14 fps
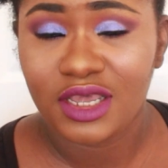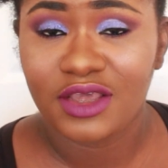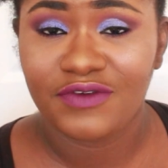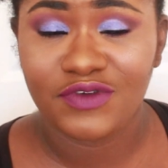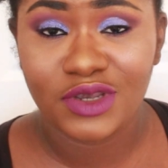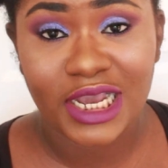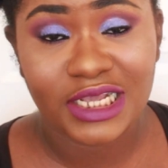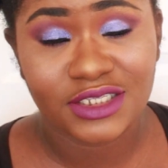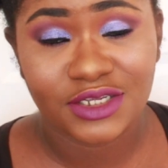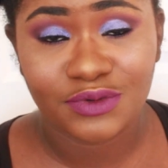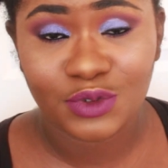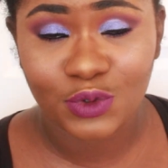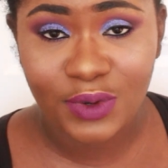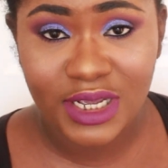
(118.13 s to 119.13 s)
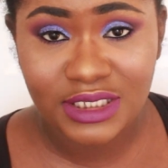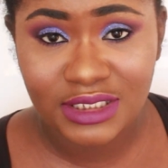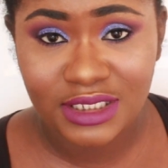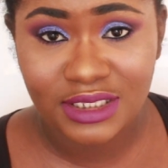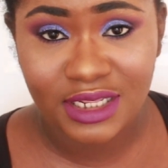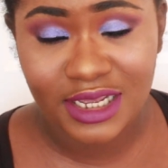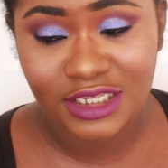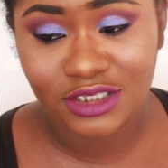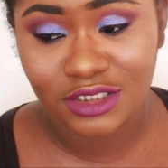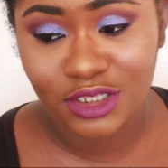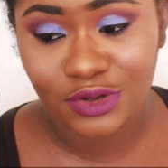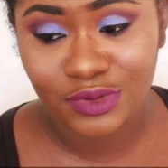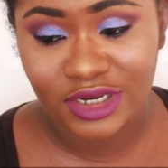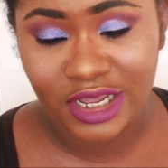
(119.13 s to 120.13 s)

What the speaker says: if you guys are requesting that I slow it